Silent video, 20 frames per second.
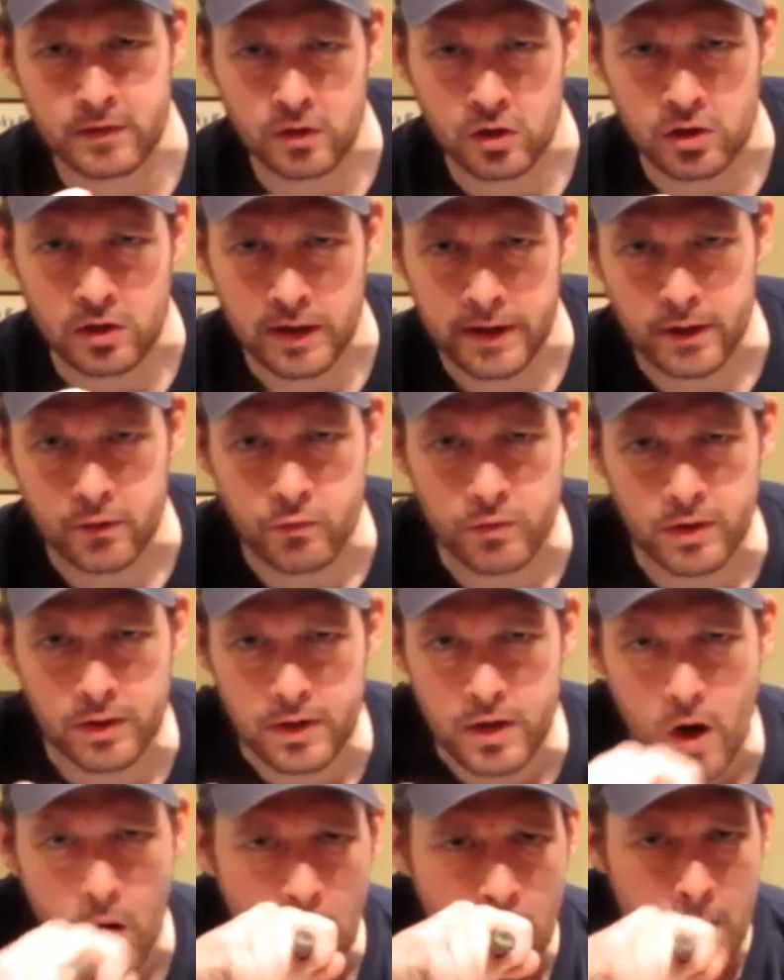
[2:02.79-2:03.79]
look like a really,
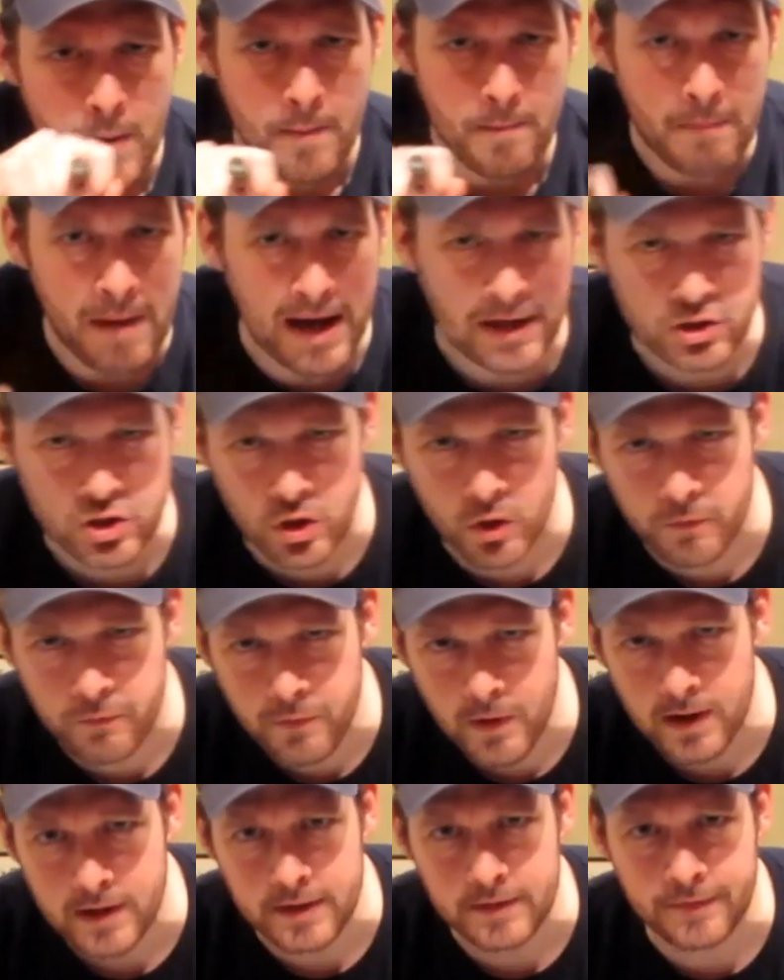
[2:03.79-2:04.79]
you know, macho
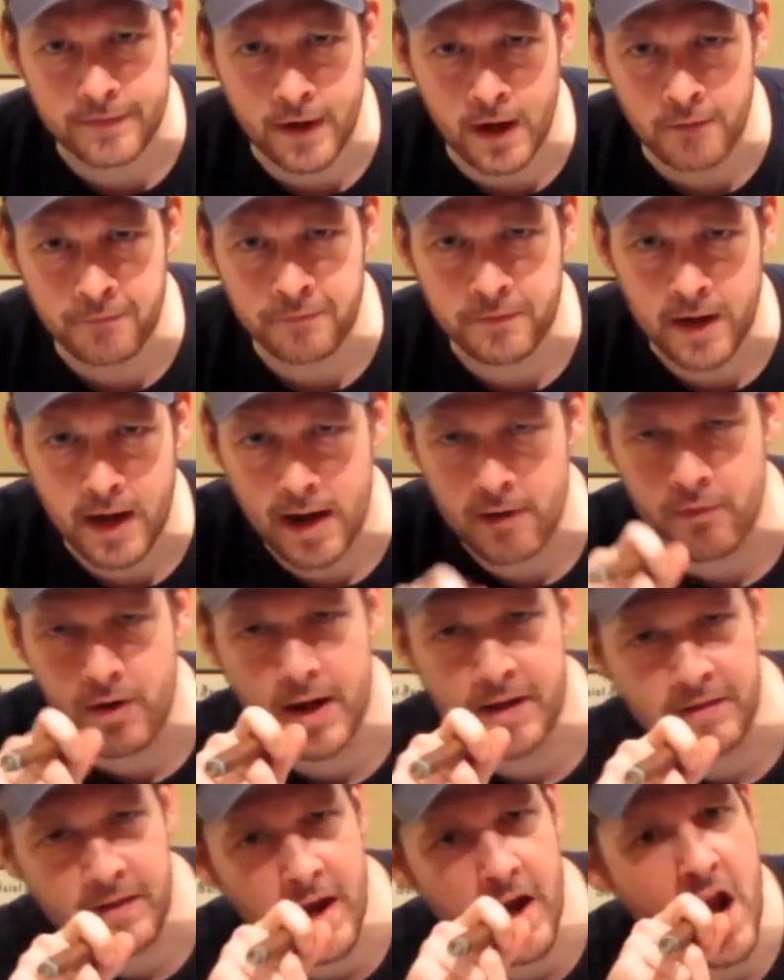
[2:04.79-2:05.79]
fucking tough guy
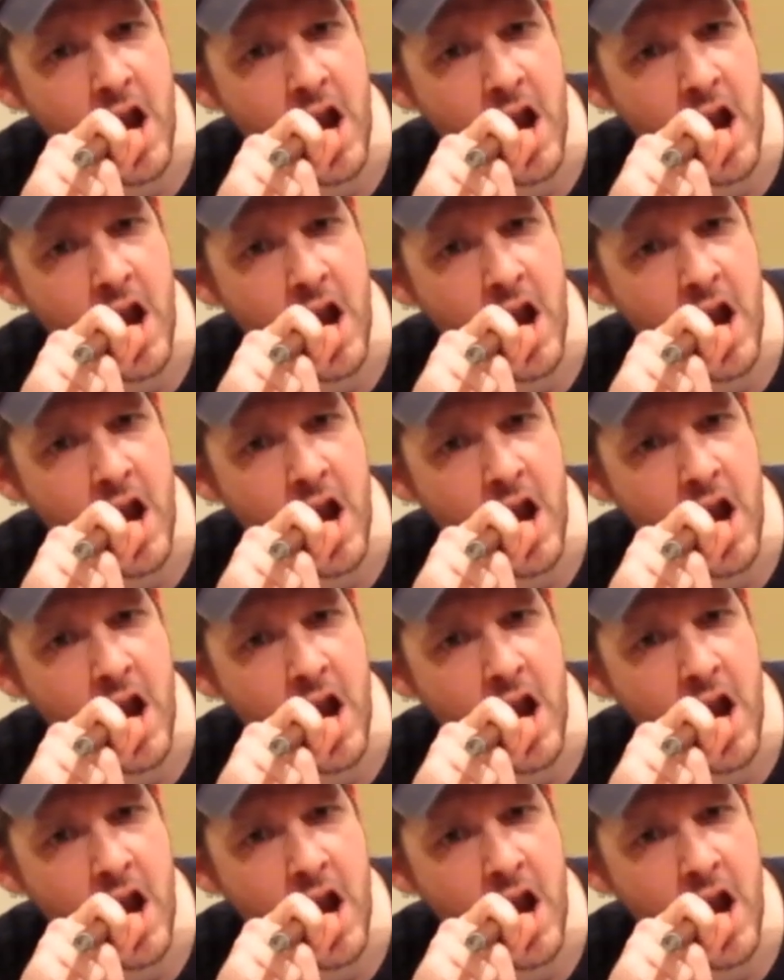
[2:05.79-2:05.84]
right there,